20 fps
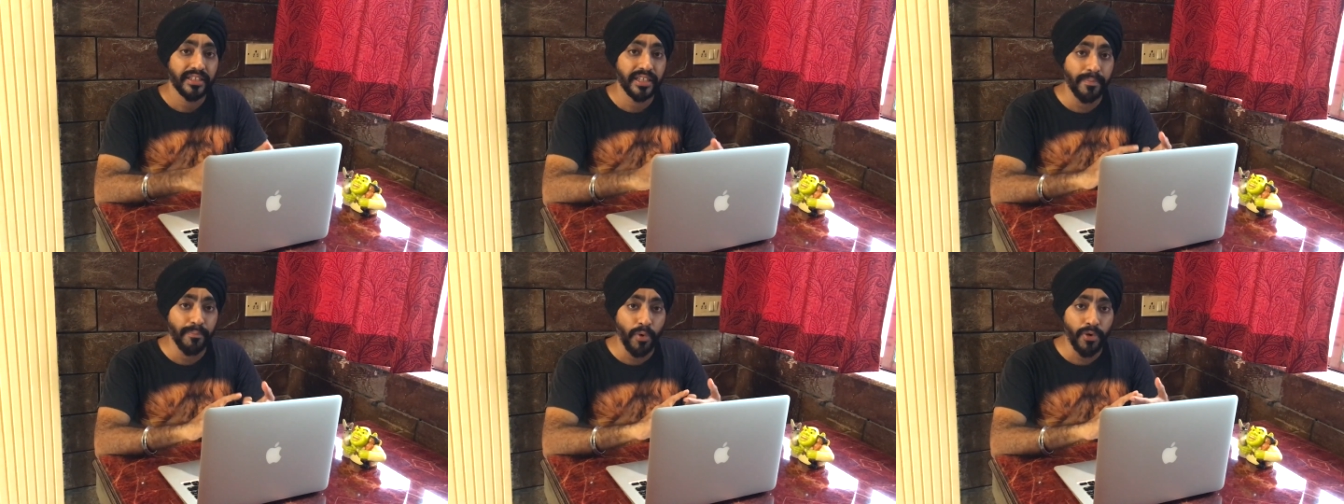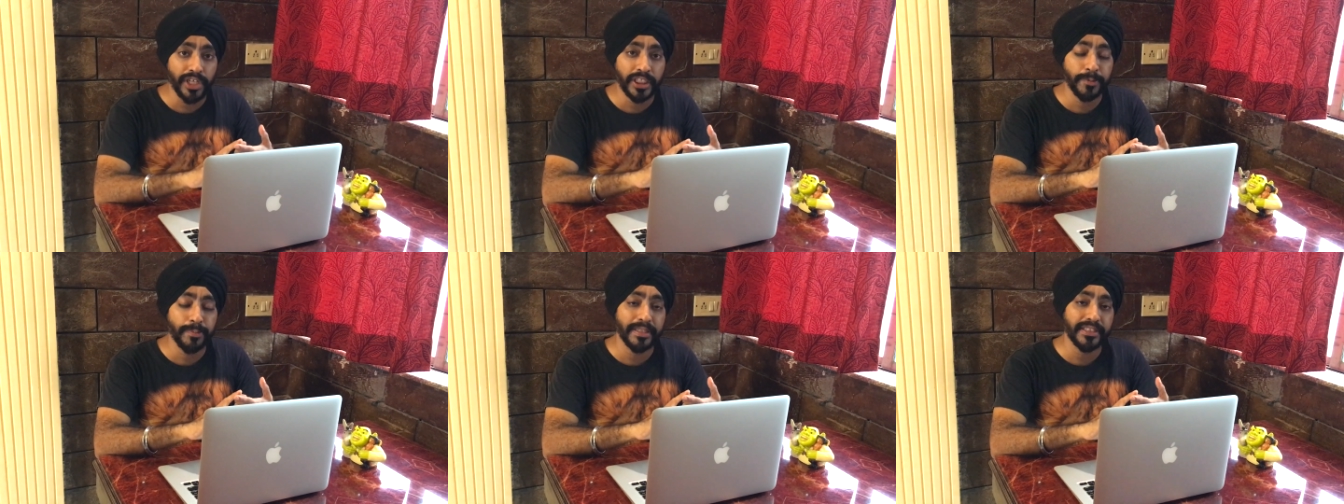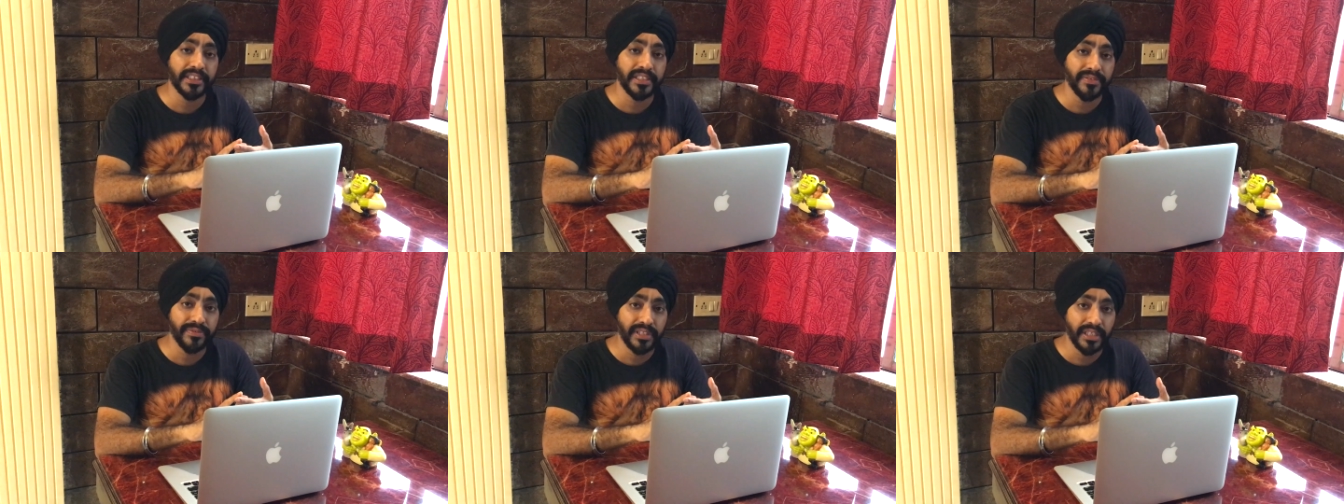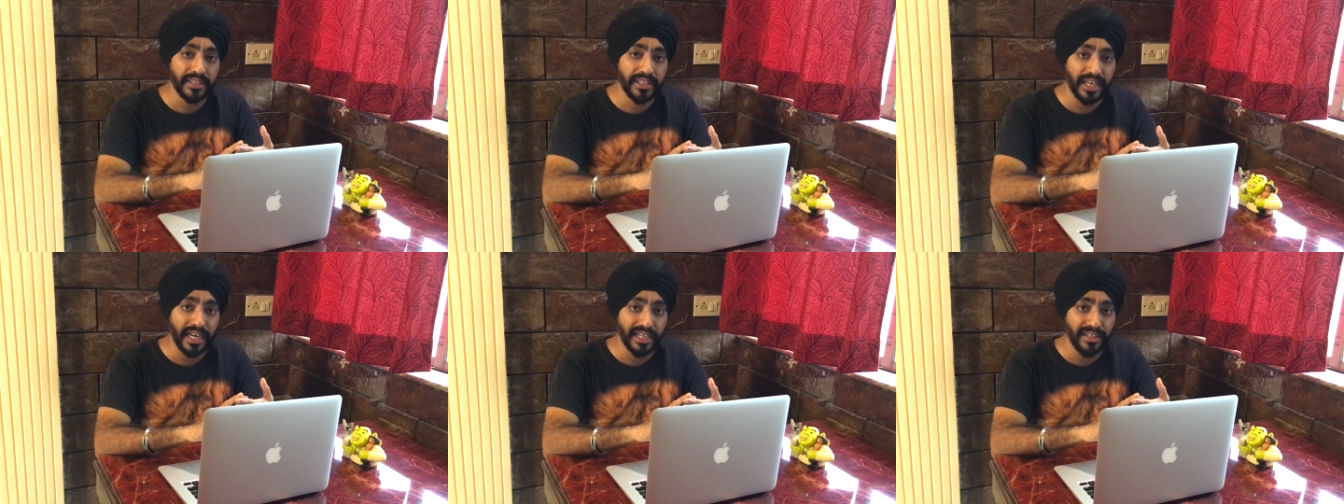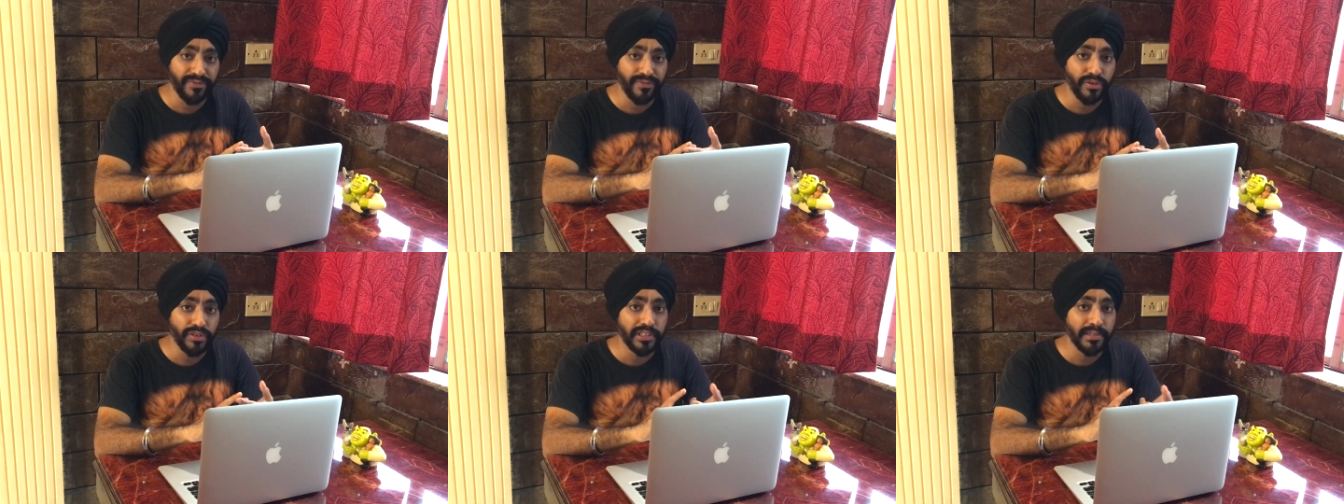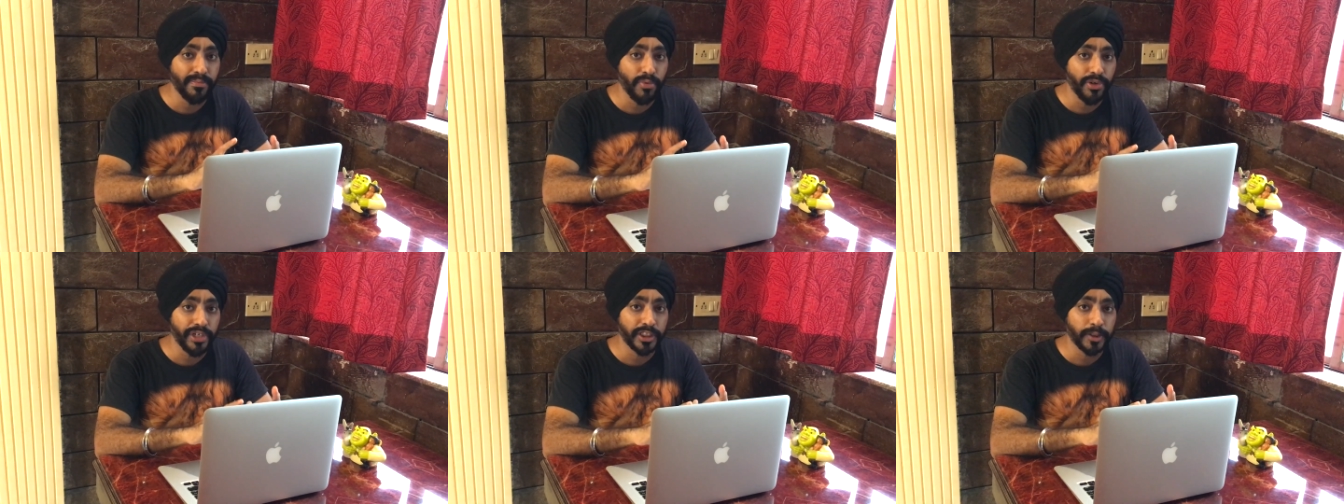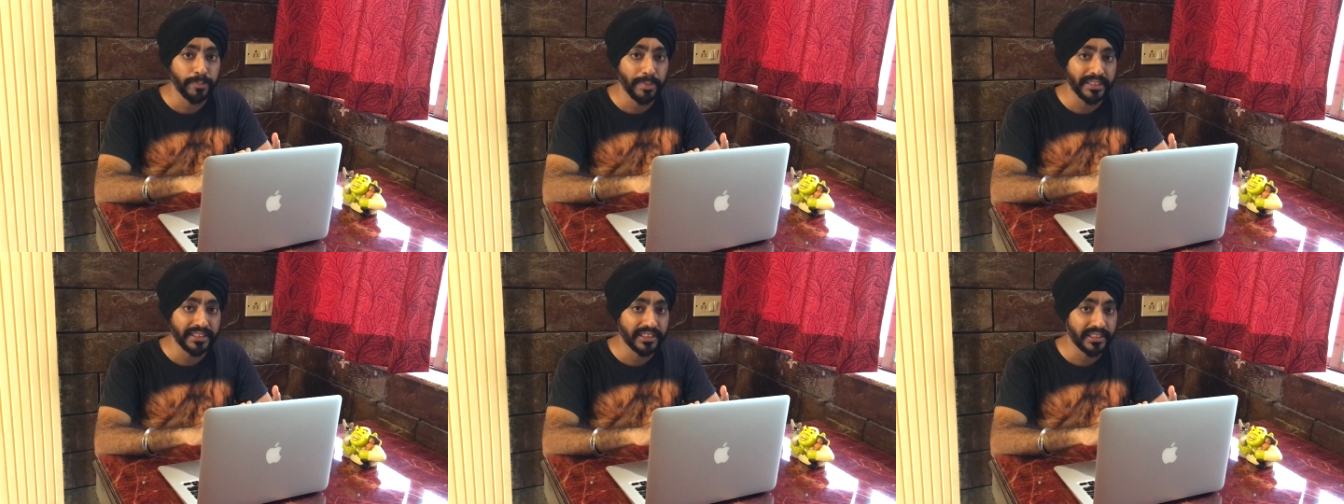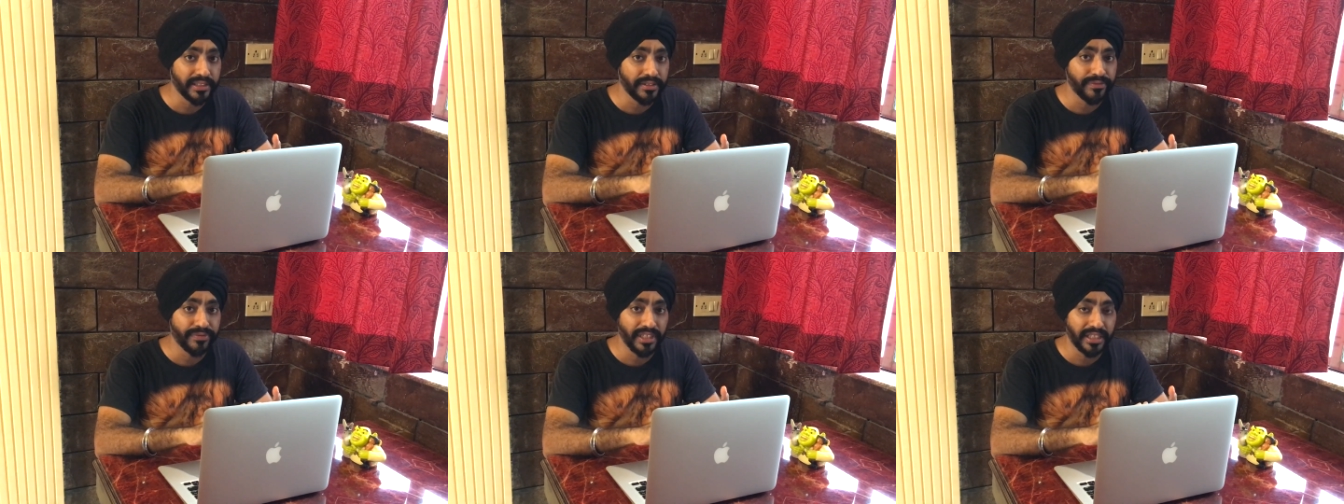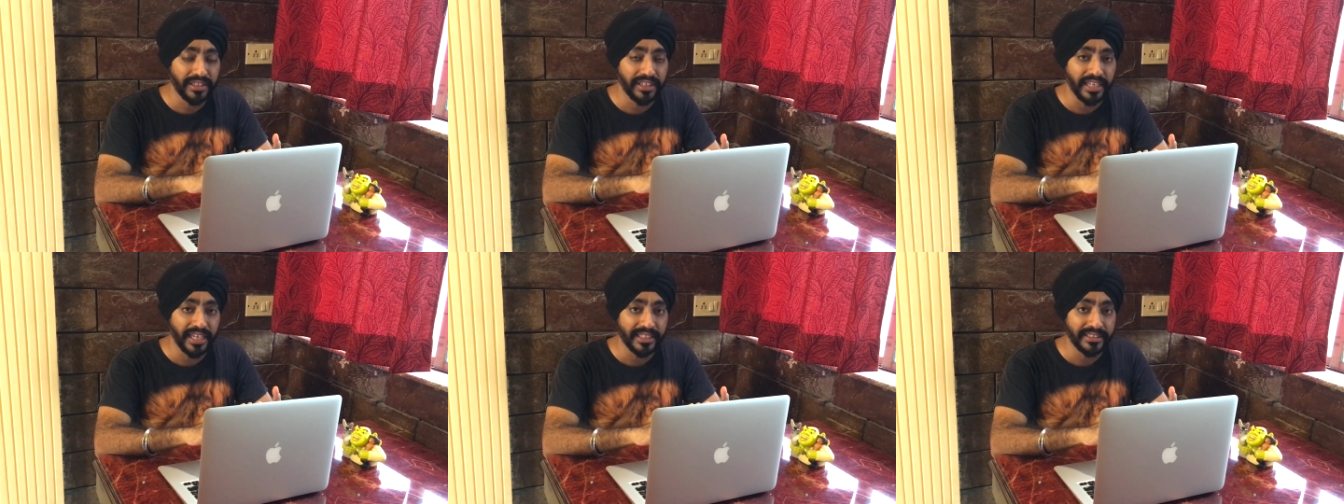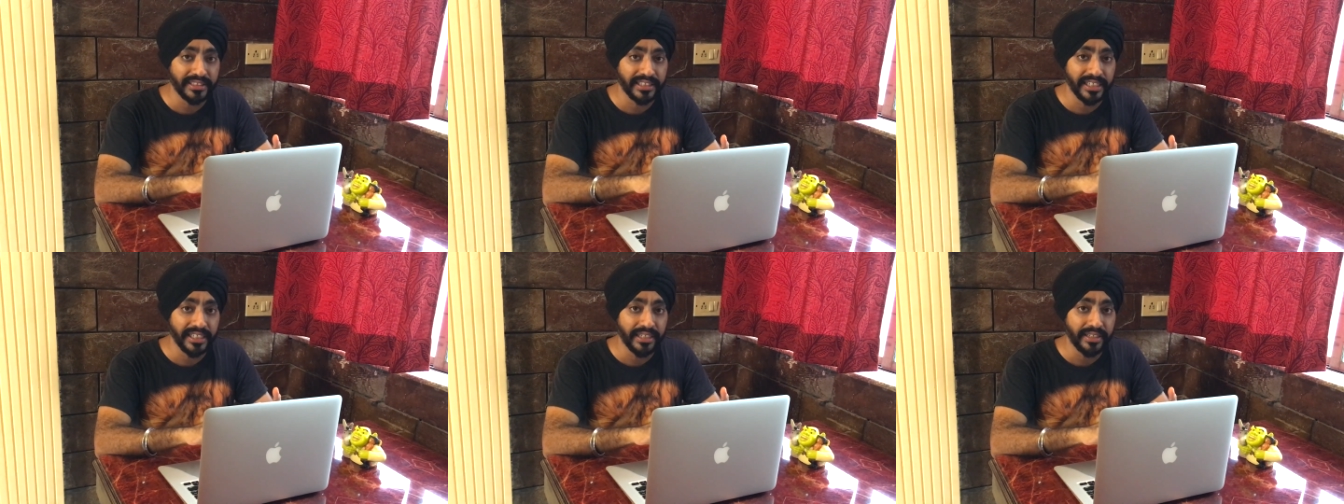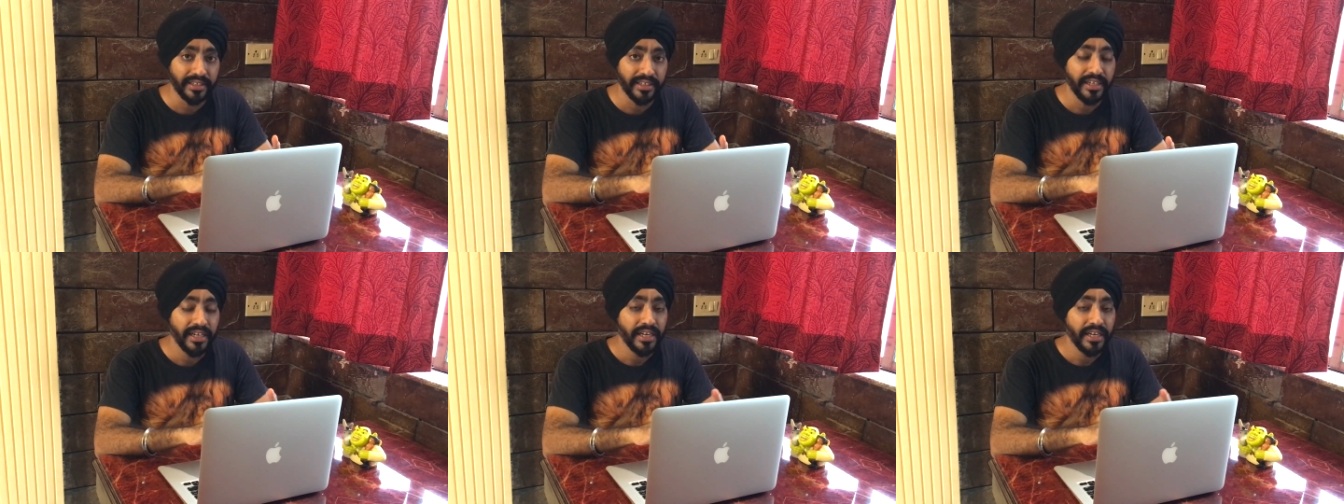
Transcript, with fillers: They're more expensive than the iPhone, they're more expensive than the S8.